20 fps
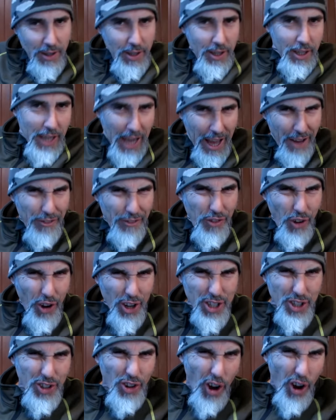You can't
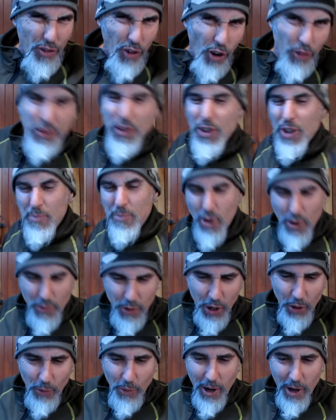find your knife, often you're
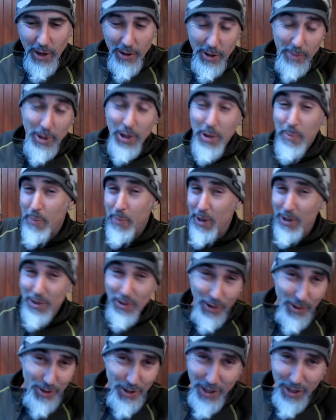moving around. I mean, the pig's
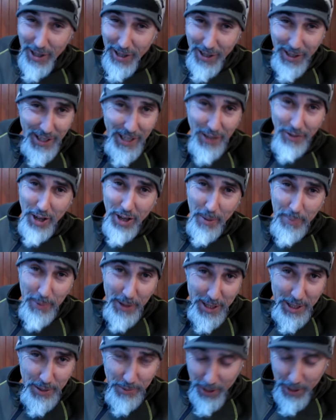not giving up
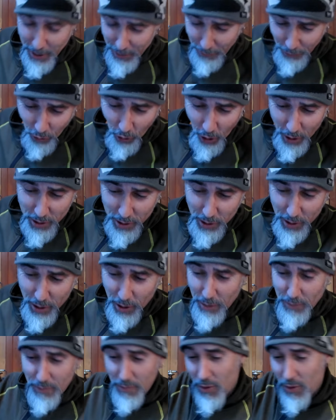easy without a fight, so
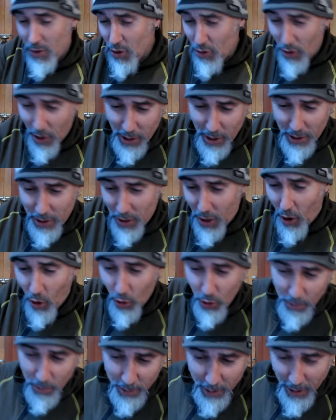you're struggling to
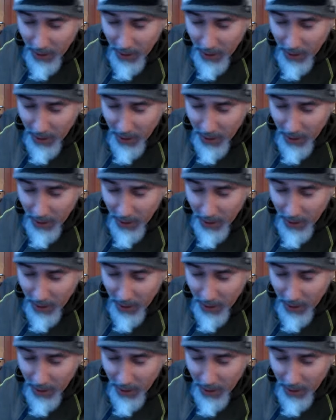hold him in